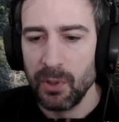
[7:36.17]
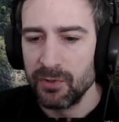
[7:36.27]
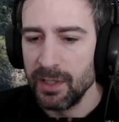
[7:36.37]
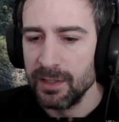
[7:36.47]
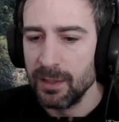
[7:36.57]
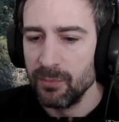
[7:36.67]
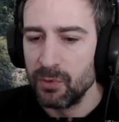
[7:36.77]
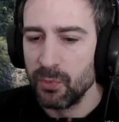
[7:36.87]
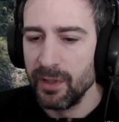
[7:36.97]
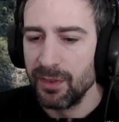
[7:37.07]

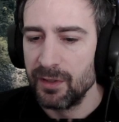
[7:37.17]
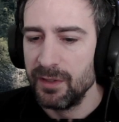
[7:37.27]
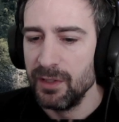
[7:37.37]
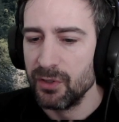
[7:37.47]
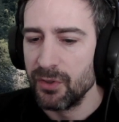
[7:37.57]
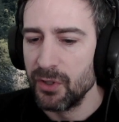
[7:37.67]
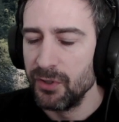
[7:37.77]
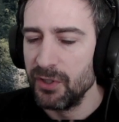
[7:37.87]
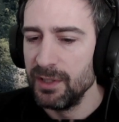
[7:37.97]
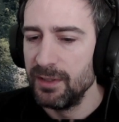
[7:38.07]
items with tier
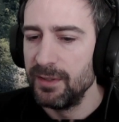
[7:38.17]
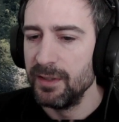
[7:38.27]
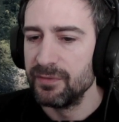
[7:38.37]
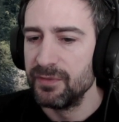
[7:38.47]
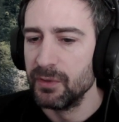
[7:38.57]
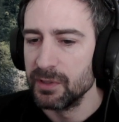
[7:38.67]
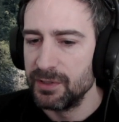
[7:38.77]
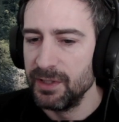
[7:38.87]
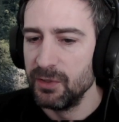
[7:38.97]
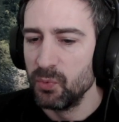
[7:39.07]
13, tier
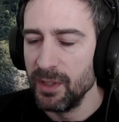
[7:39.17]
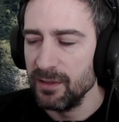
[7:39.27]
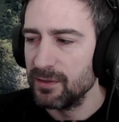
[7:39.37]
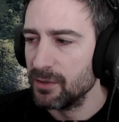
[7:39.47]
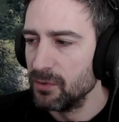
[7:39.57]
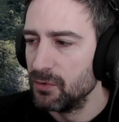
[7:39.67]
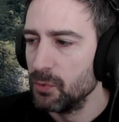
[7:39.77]
14 waystones,